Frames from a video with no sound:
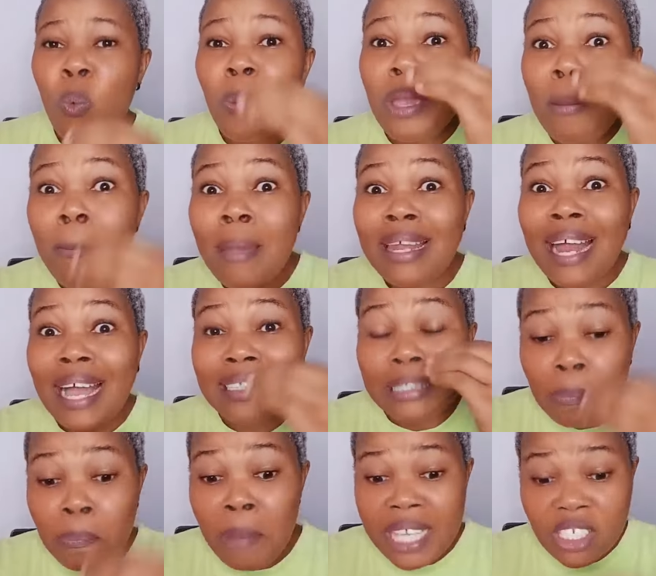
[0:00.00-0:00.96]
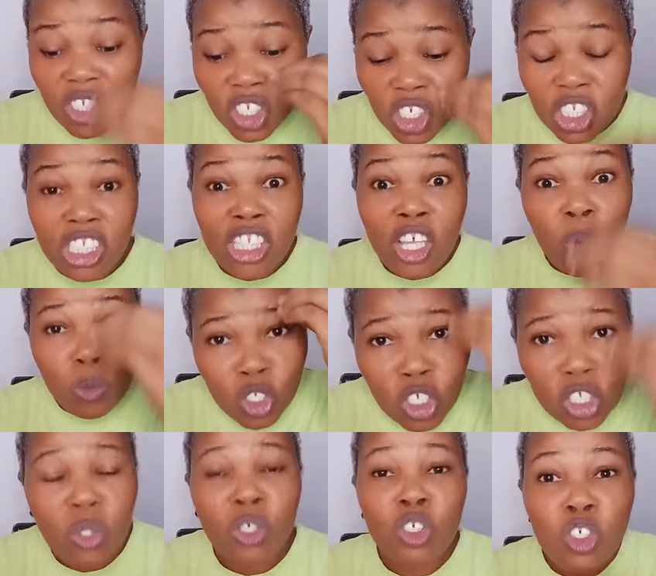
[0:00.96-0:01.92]
Women are the best cheat. They will
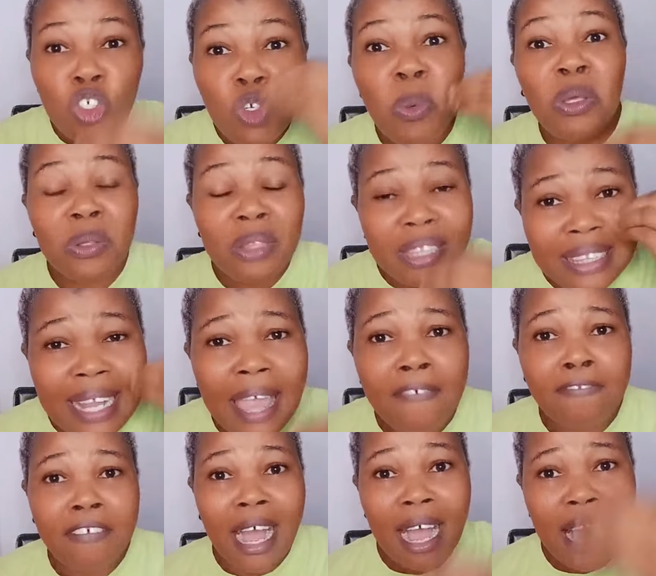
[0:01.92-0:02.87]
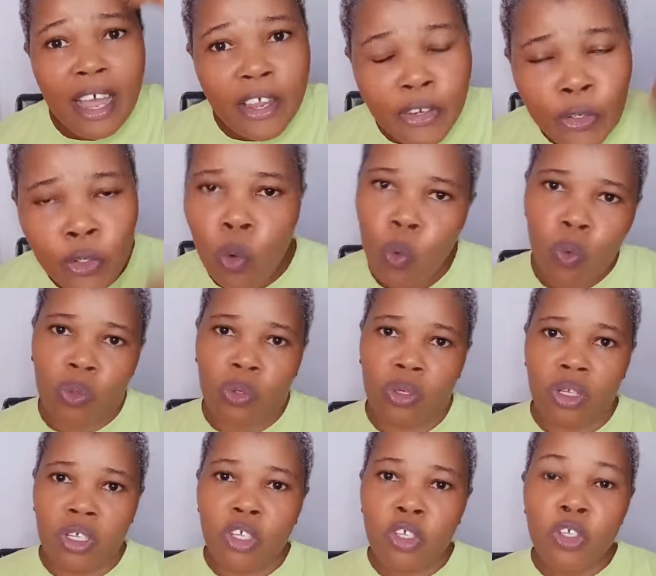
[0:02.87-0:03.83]
cheat on you, you will never know.
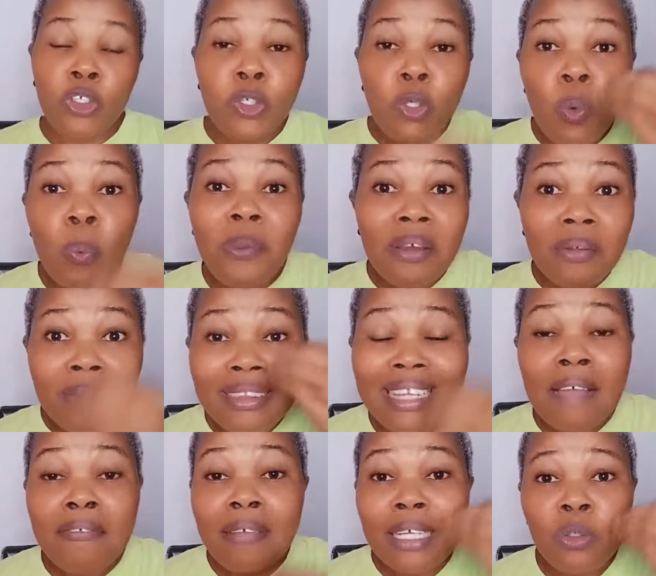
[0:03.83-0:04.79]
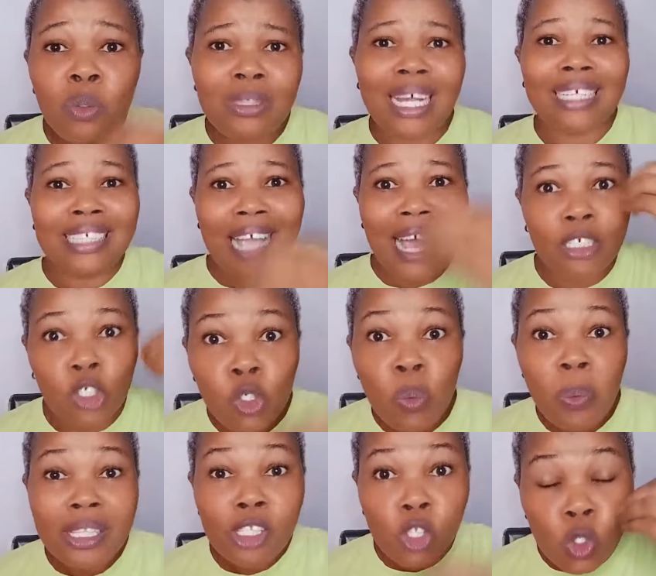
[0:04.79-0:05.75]
You will never know that they are
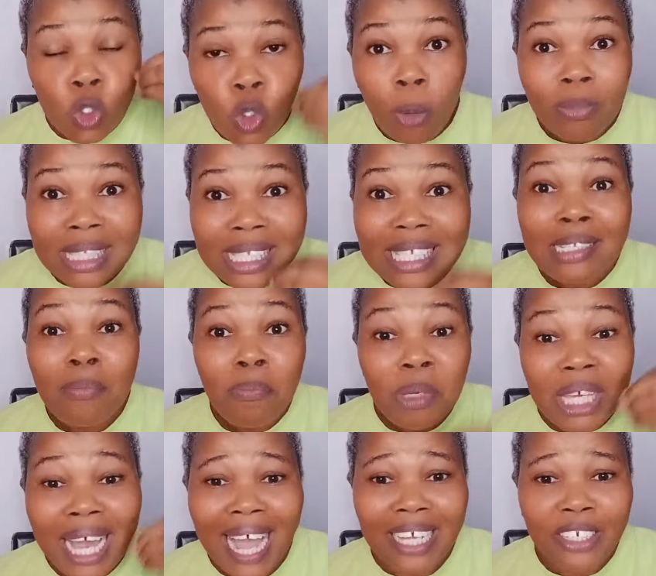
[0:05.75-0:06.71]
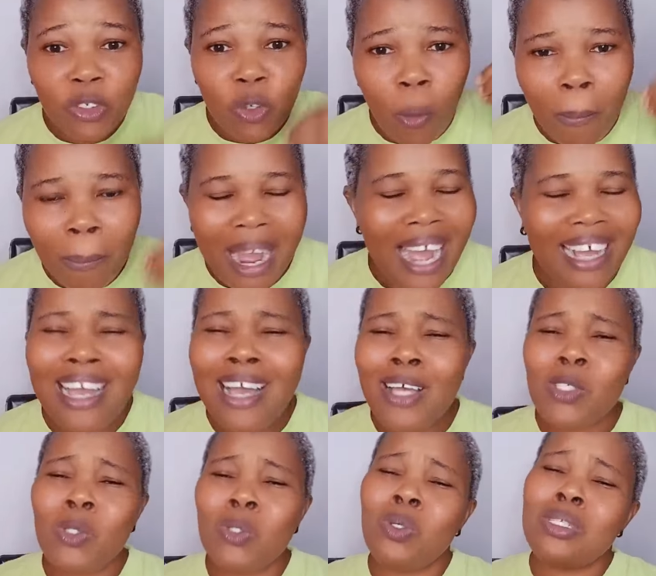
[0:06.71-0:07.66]
doing something behind your back.
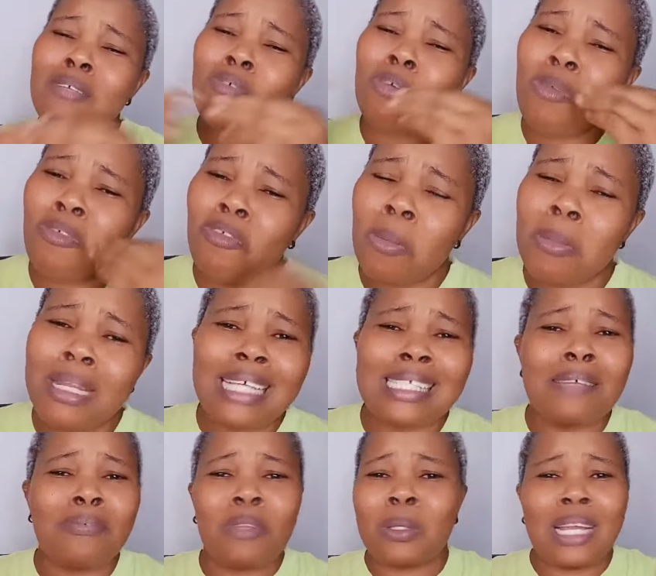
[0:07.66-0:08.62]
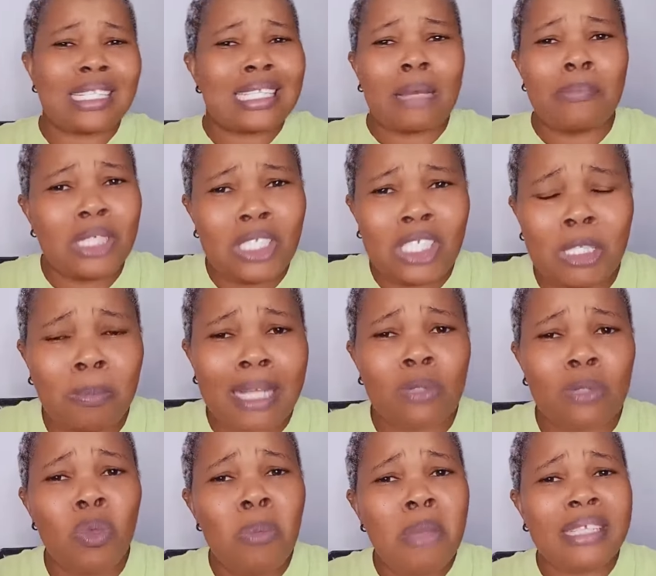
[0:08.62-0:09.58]
So don't even be forming and saying, no, that's a bit cheat,
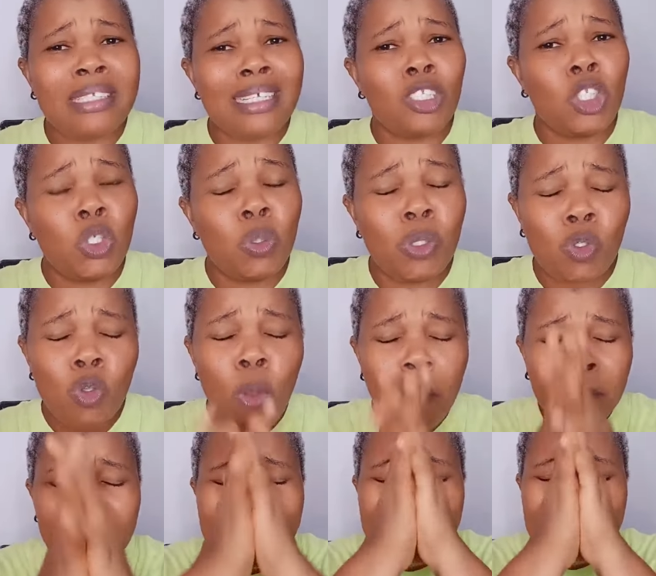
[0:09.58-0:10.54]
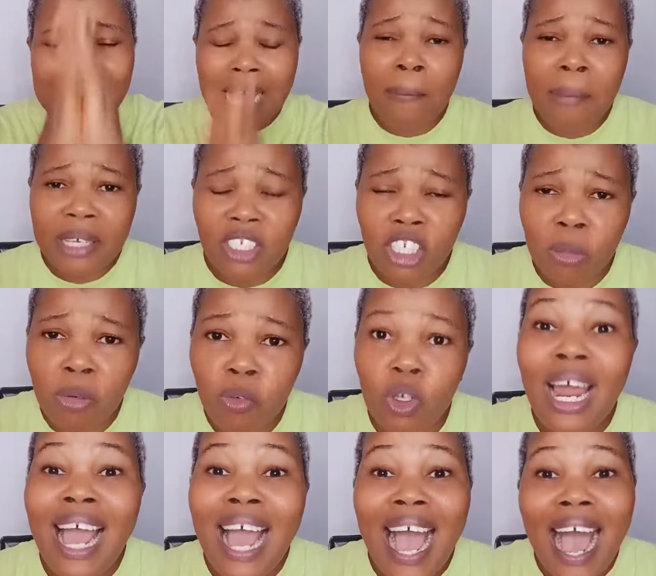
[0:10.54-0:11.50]
but women, they do it. So please, I beg
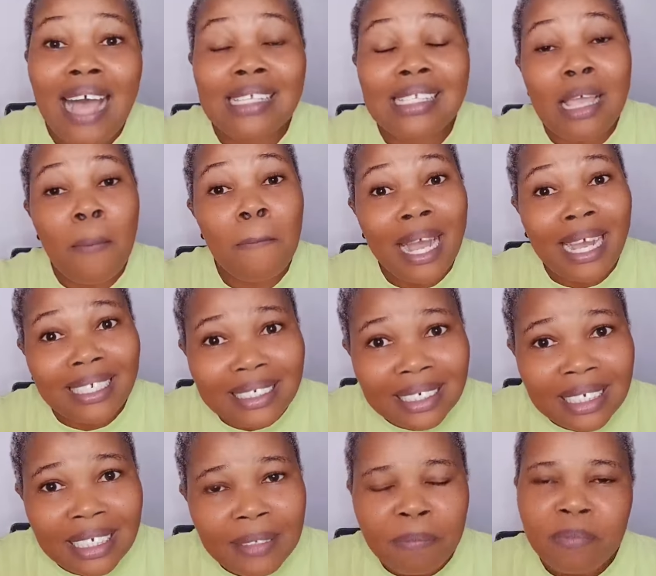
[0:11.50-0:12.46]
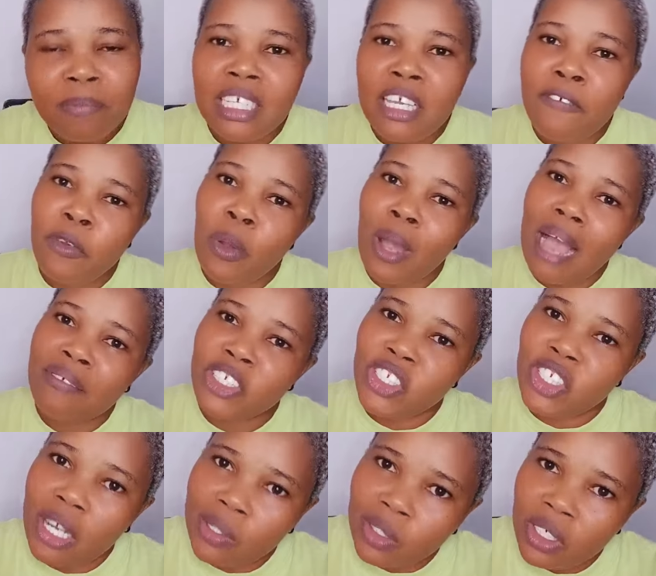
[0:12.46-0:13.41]
you, as a man, if you have
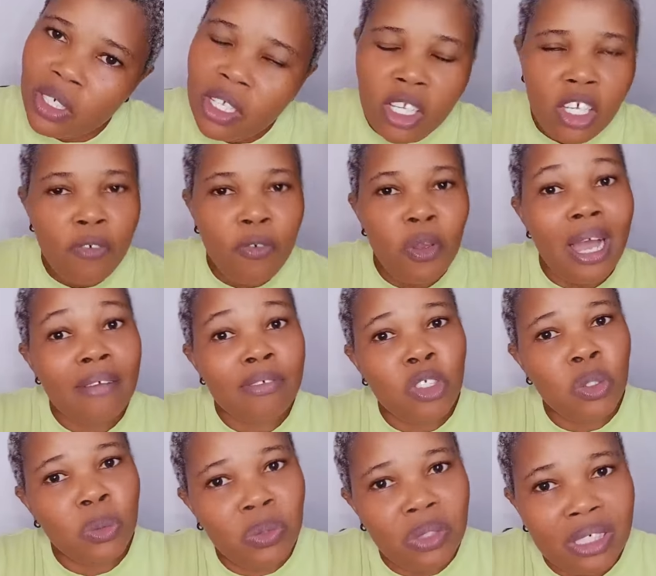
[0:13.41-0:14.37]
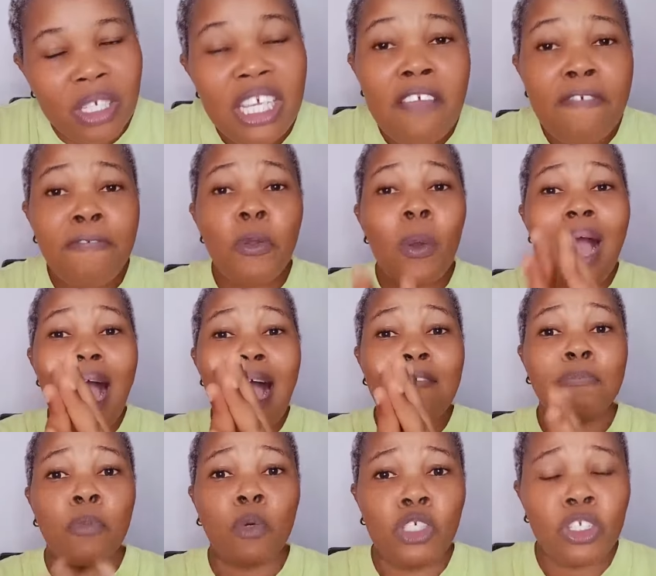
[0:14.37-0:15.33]
a child, if you have children, if you
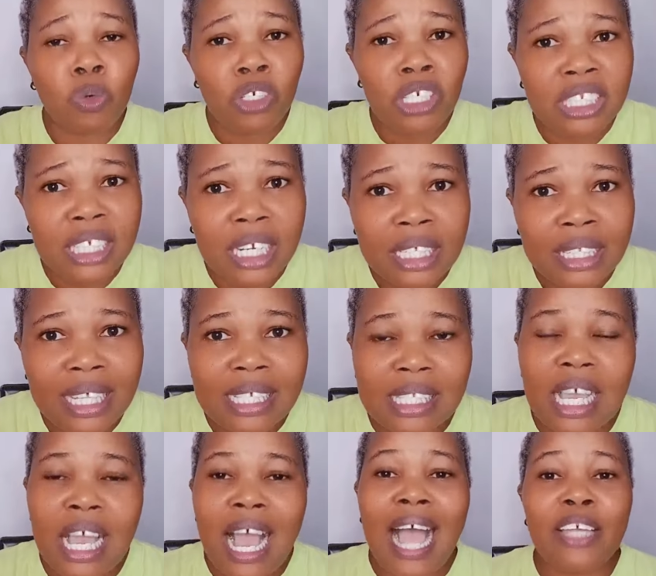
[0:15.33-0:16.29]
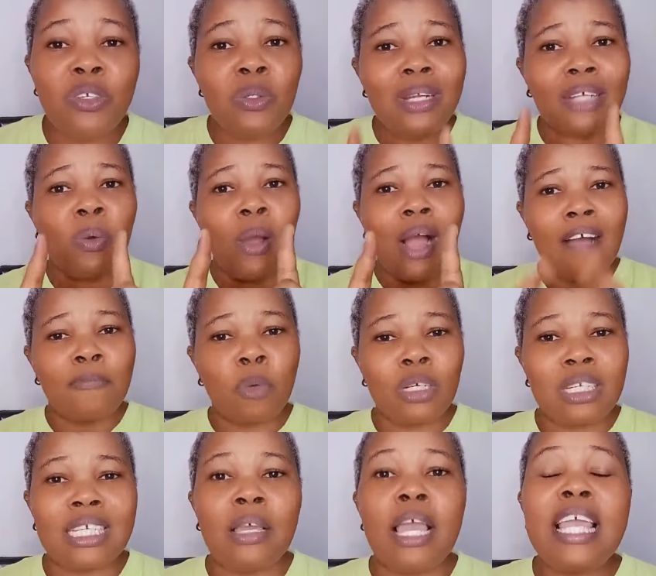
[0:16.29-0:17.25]
have money, run a DNA test. And you that don't have
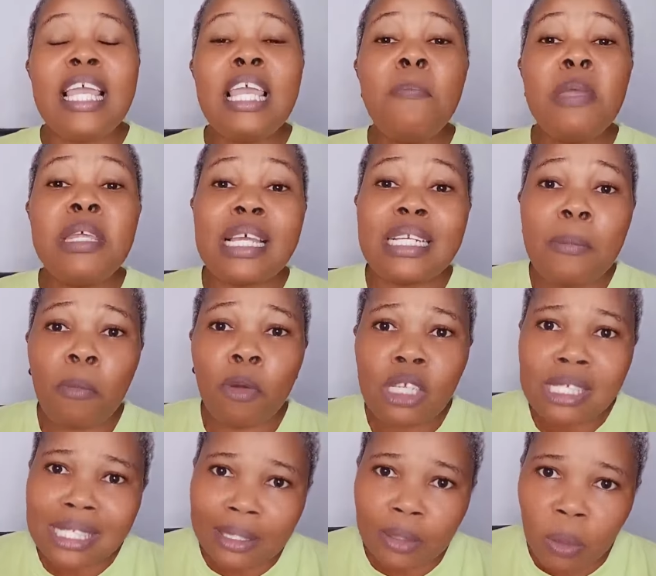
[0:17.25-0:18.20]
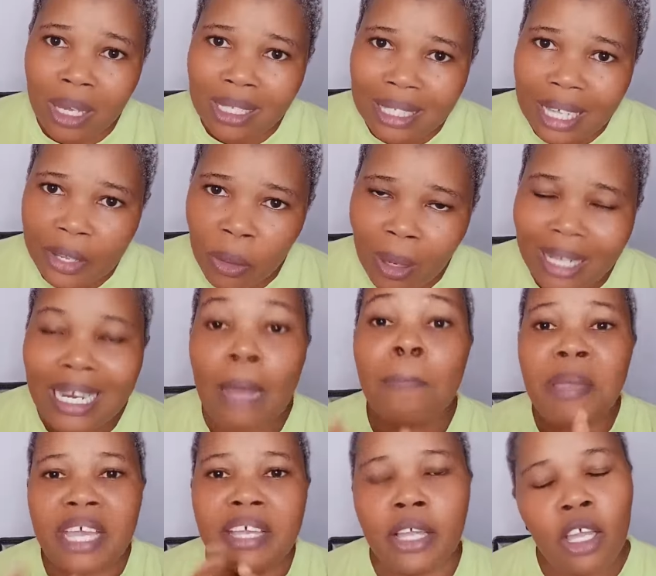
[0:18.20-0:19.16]
money, immediately money start to enter your hand.
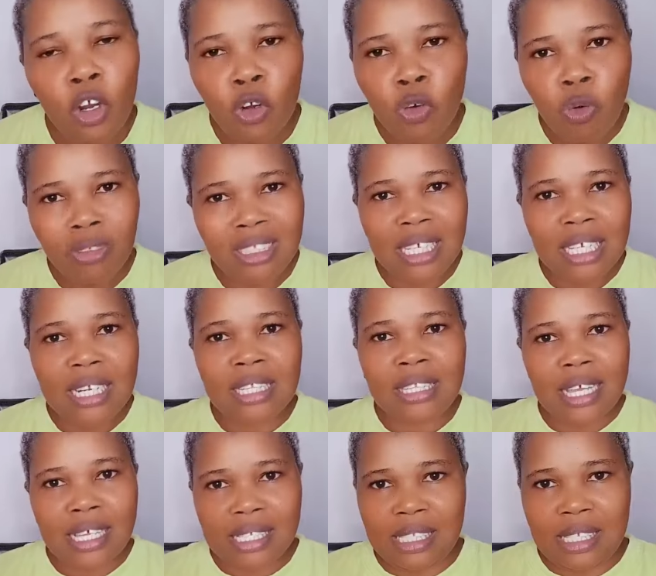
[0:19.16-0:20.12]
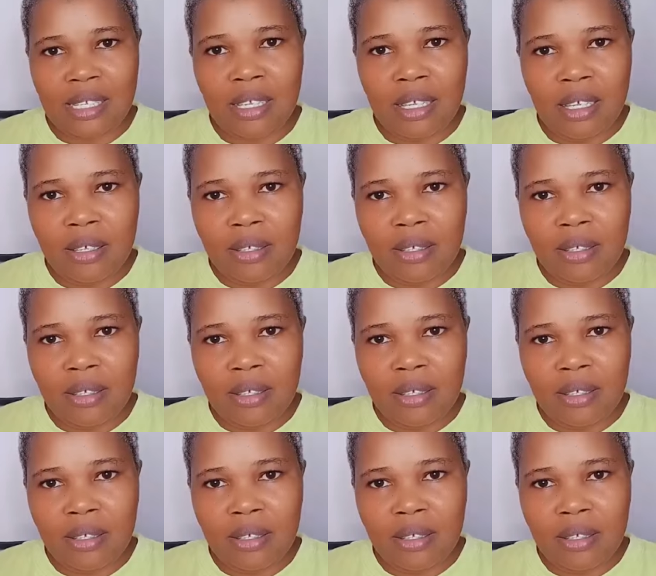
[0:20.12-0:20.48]
I beg, run DNA test.